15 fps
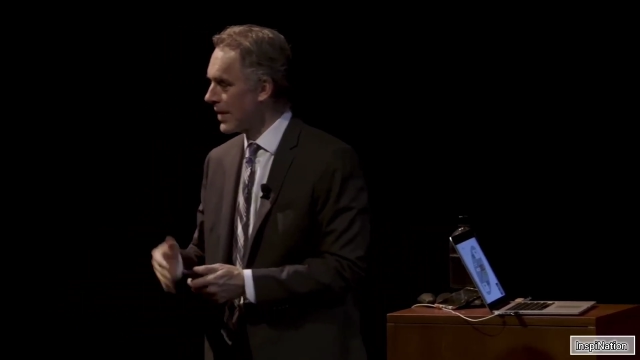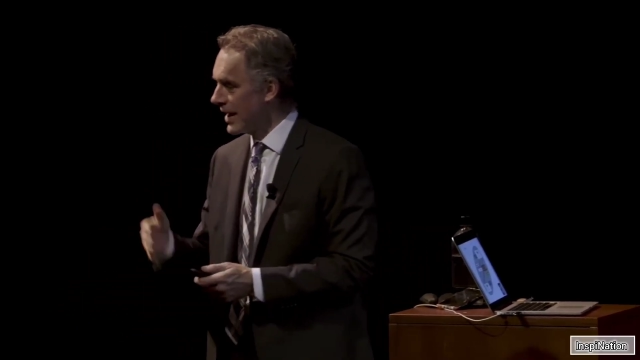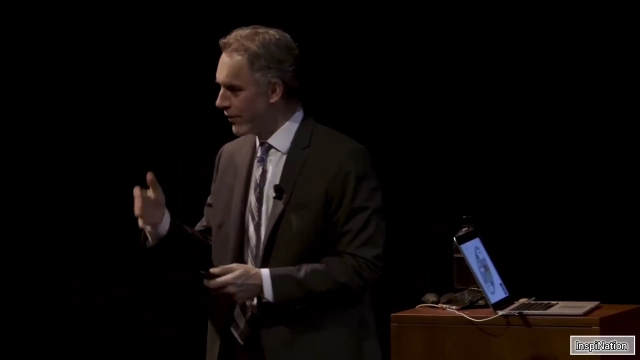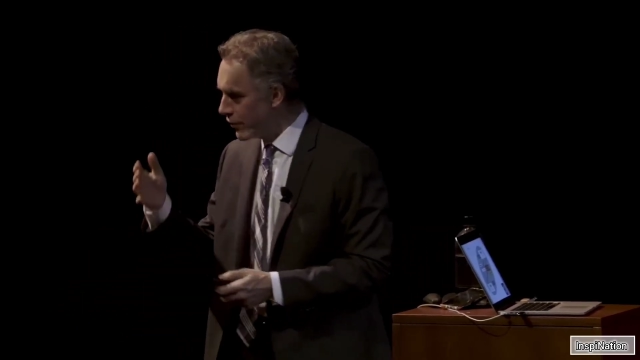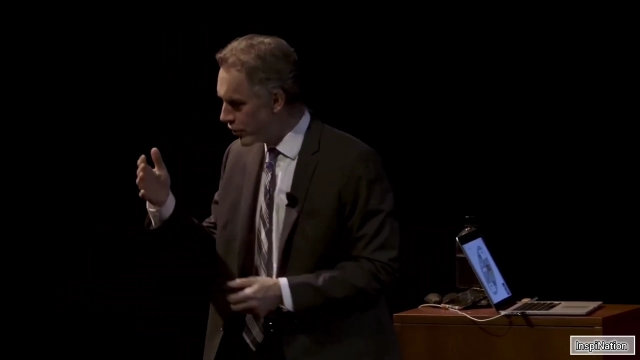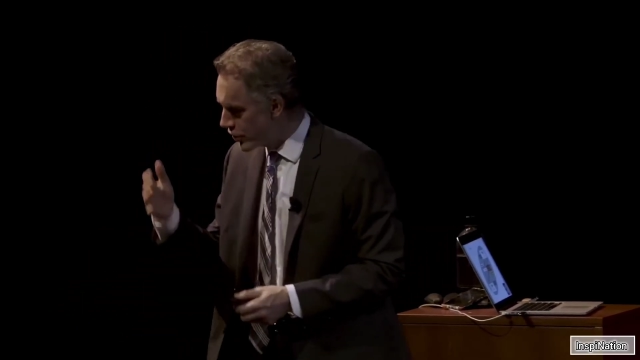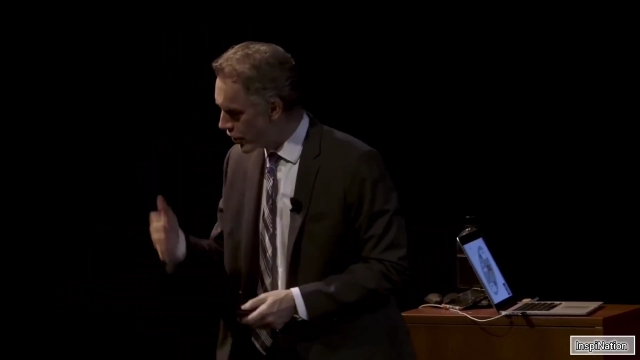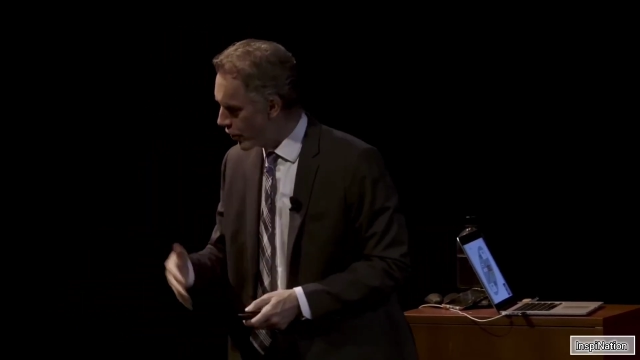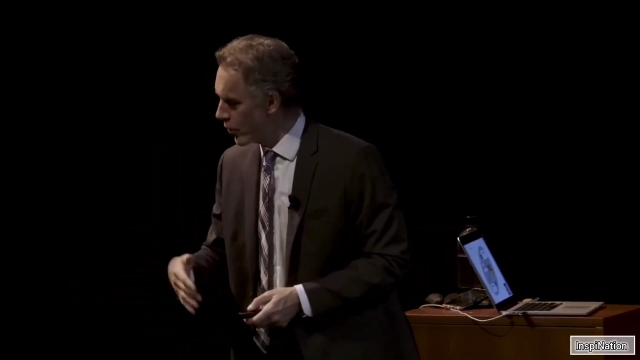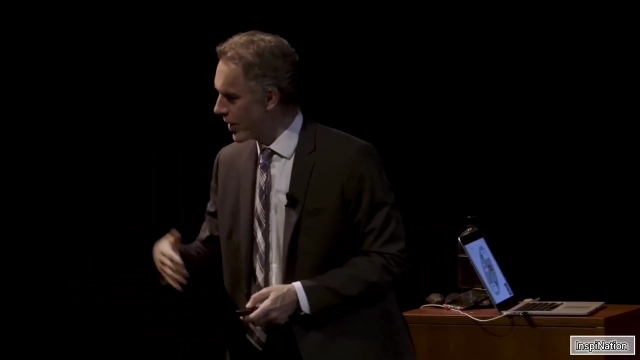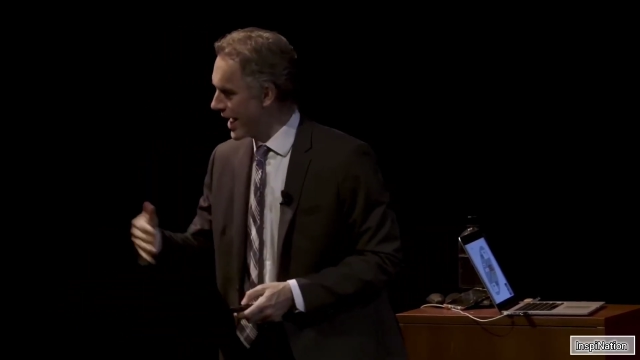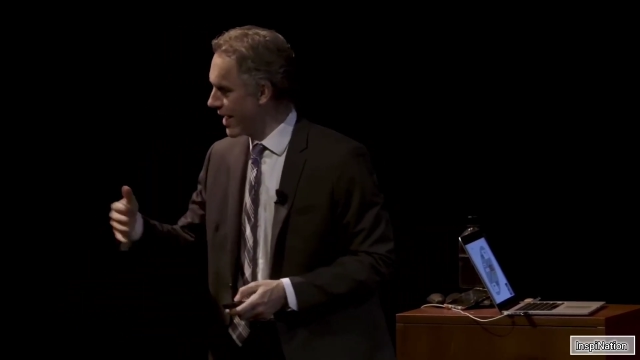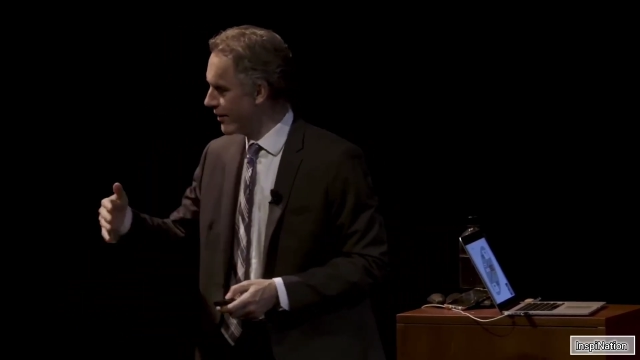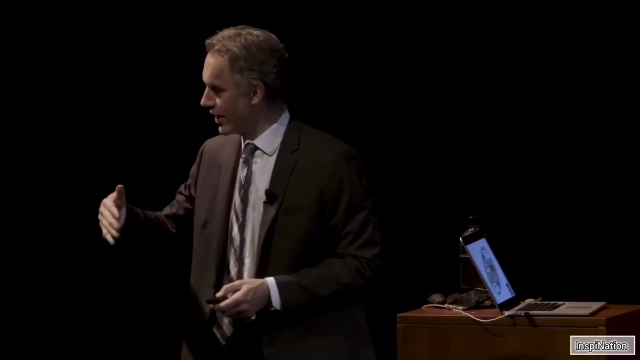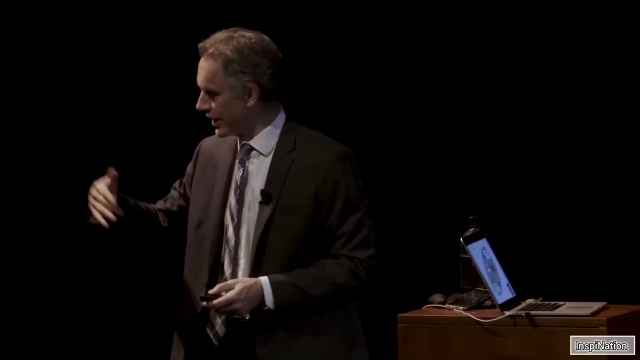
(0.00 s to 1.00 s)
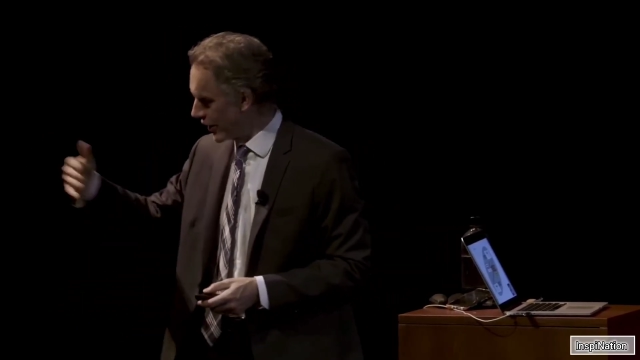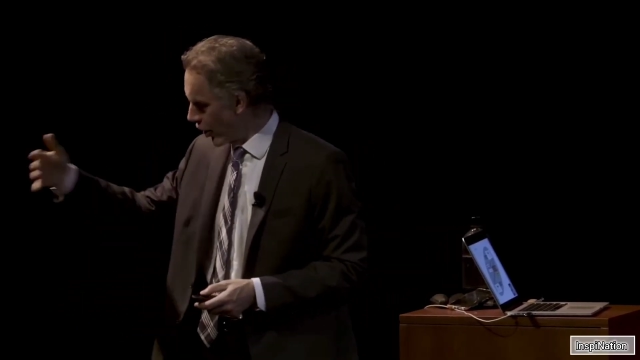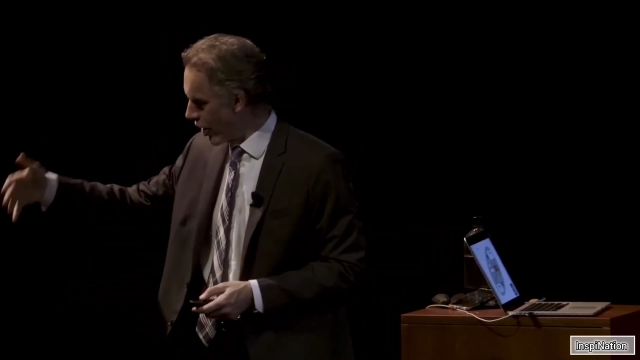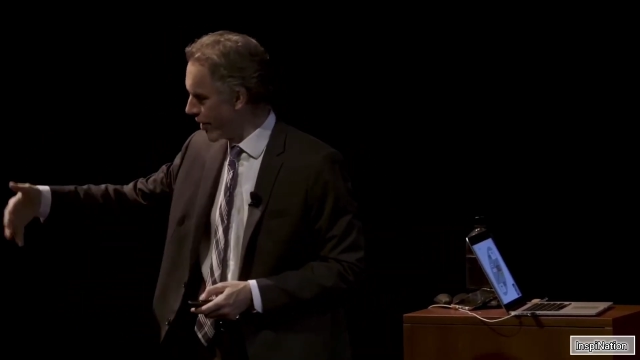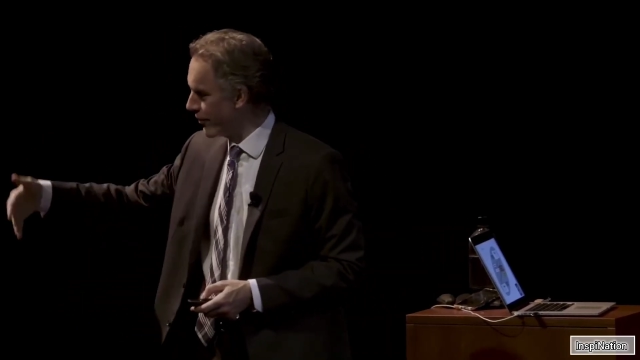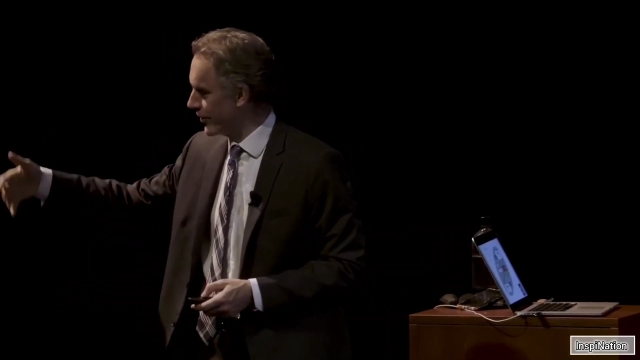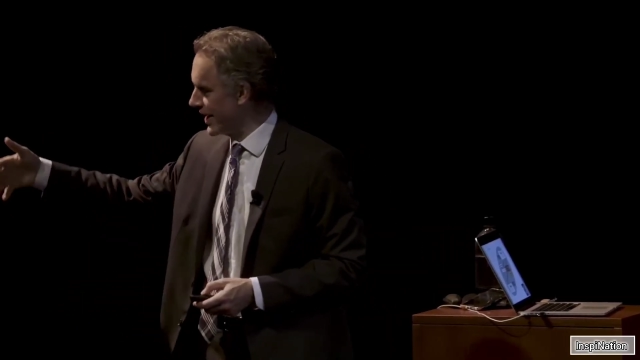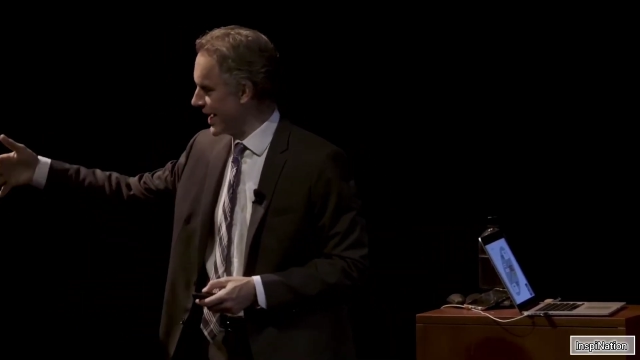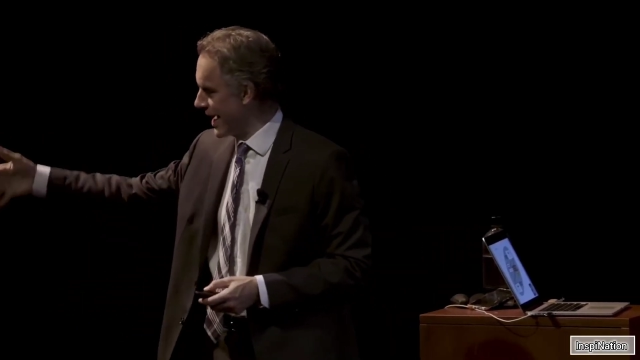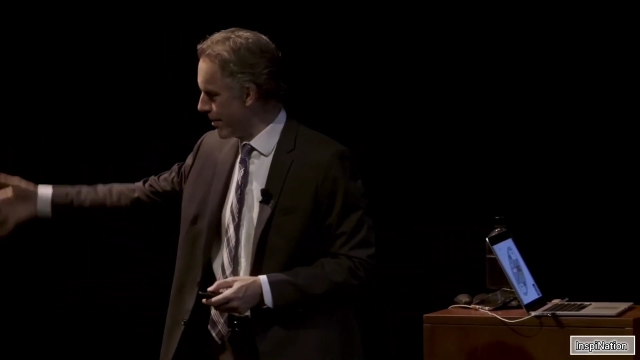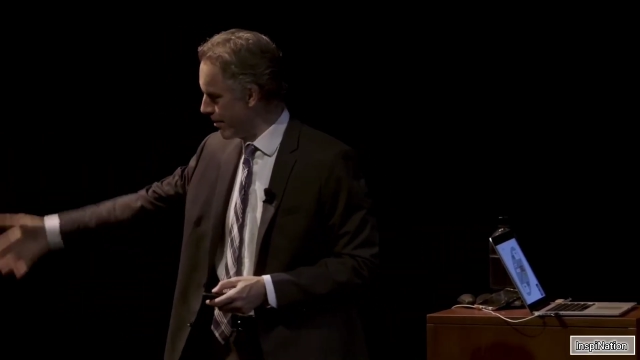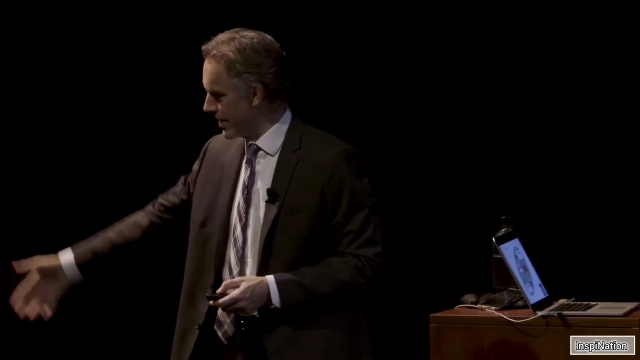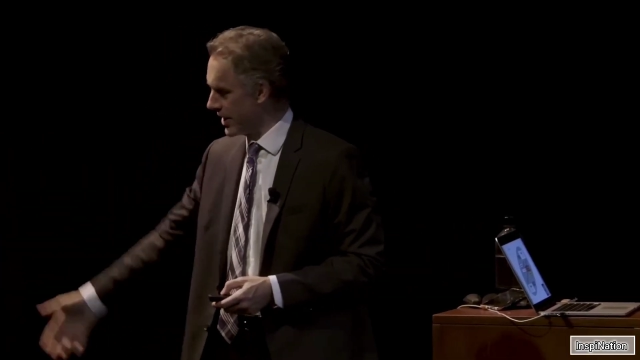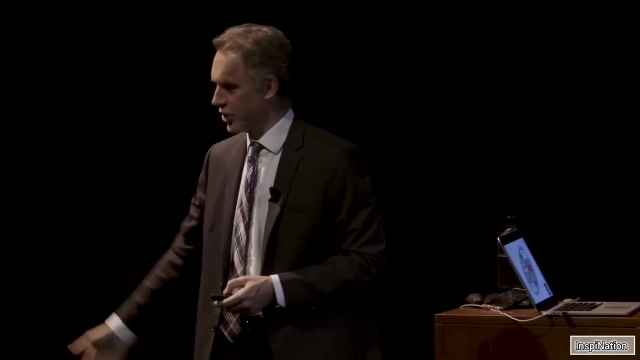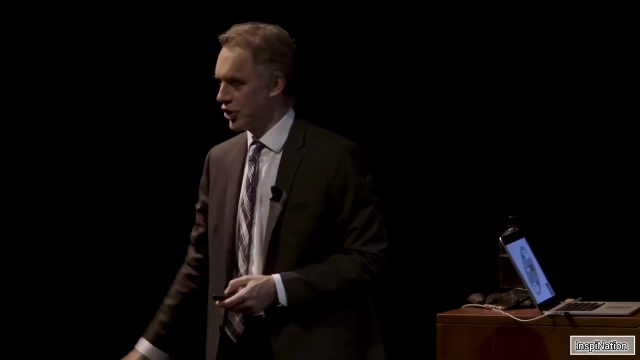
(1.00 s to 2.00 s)
If you don't have a lofty
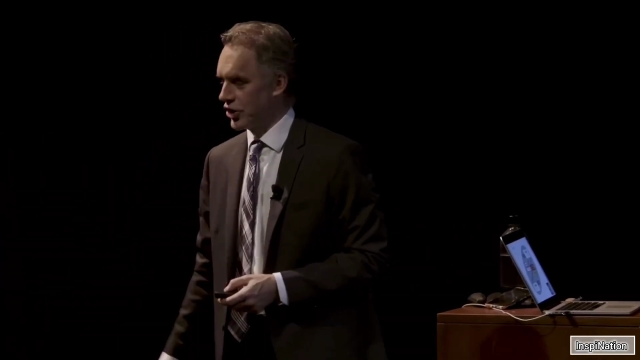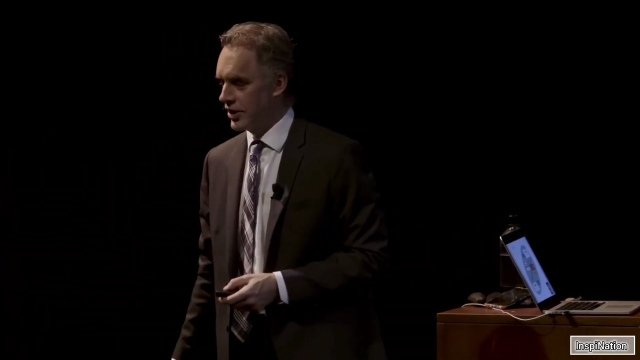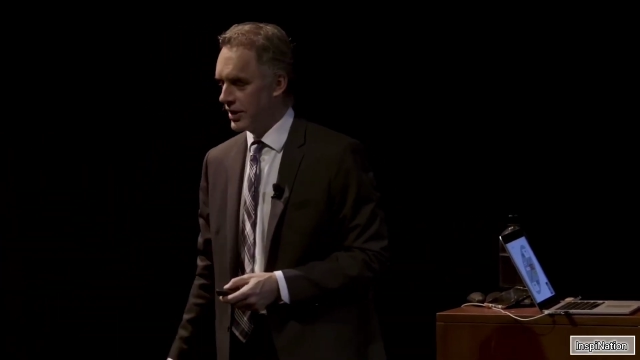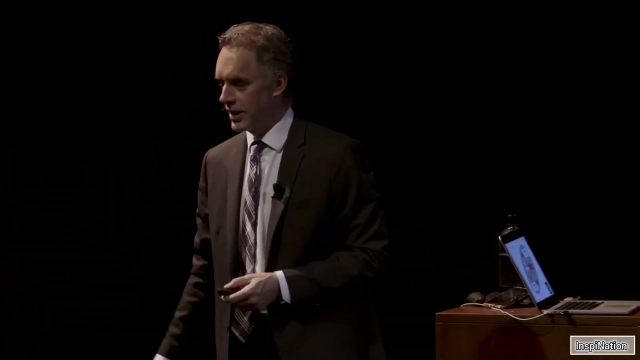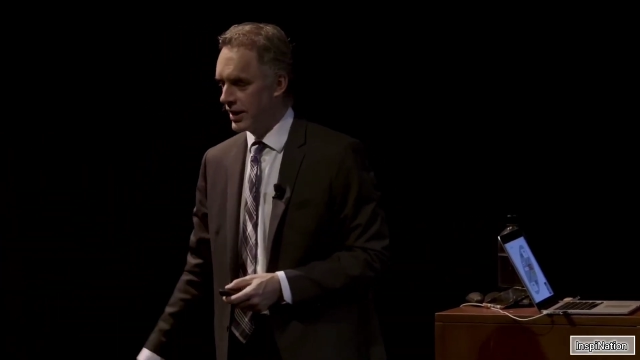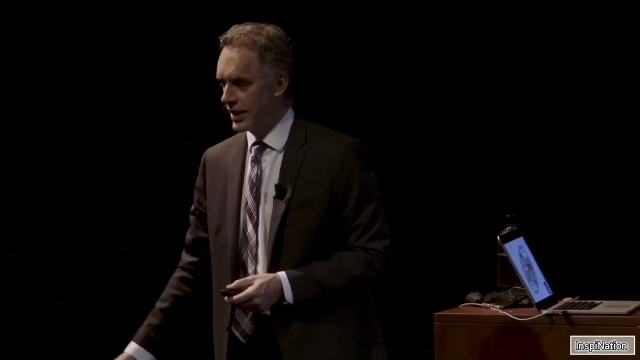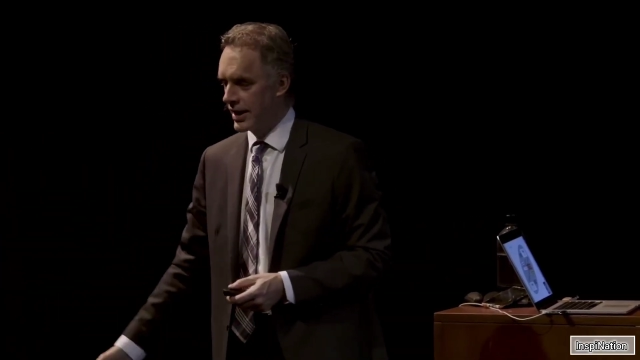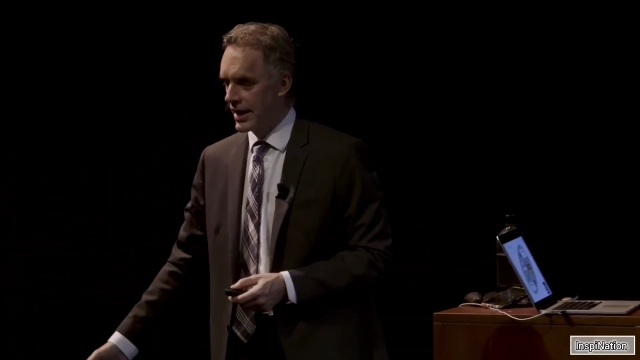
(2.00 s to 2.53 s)
ambition,